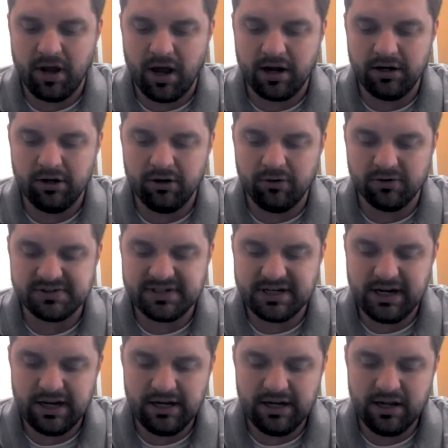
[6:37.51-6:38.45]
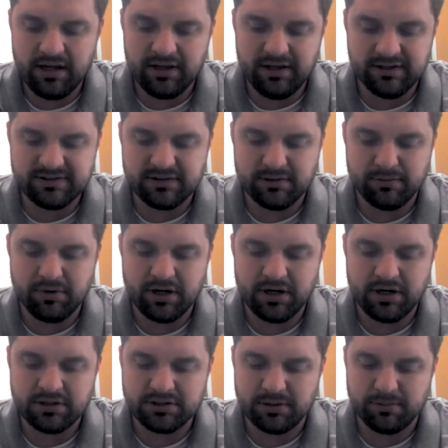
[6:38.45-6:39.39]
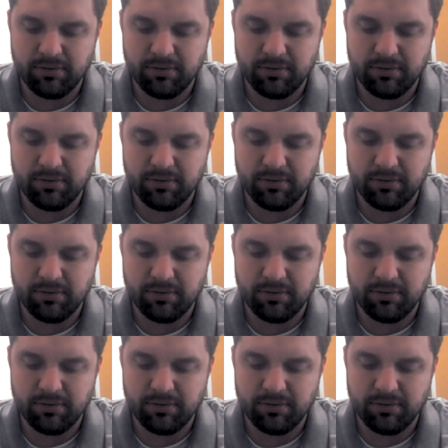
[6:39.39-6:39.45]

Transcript: Gandhi, of course, in India against the British,